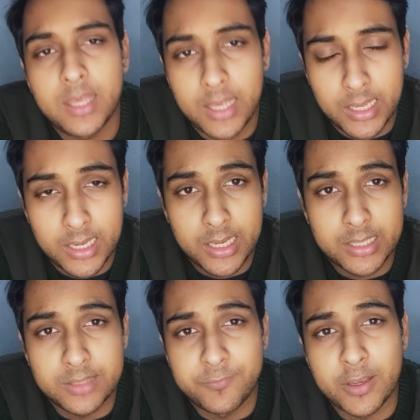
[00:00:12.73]

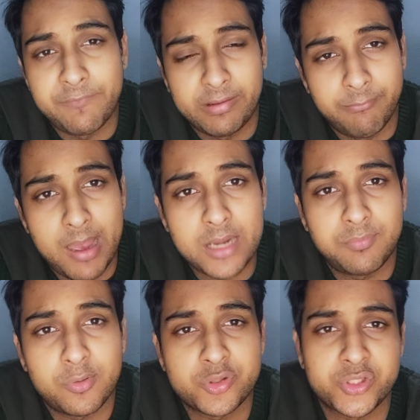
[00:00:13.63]
And if you're having a bad
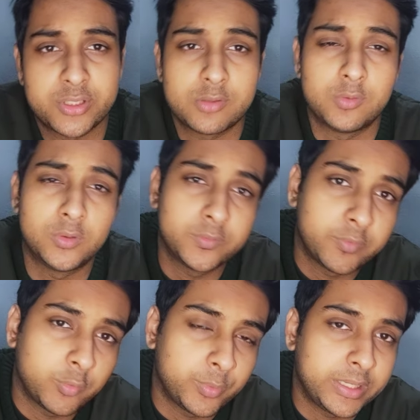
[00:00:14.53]
posture,
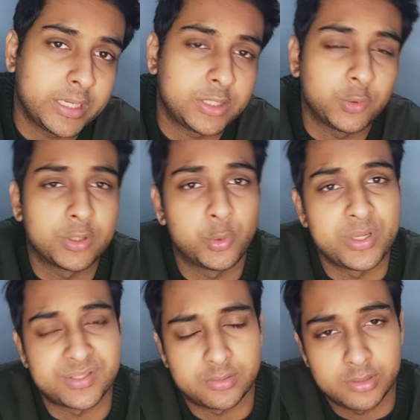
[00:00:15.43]
overweight, you are doing
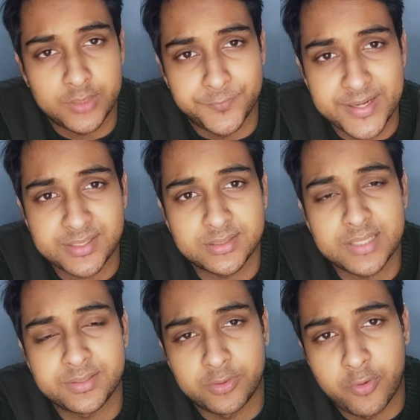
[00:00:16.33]
certain kind of
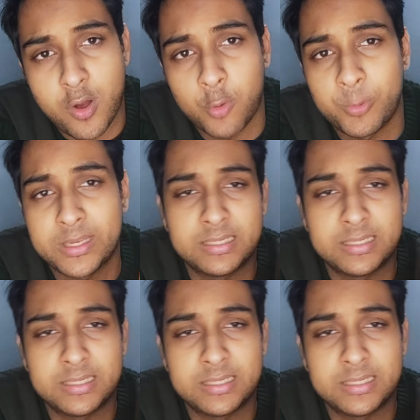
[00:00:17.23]
exercise in the wrong way.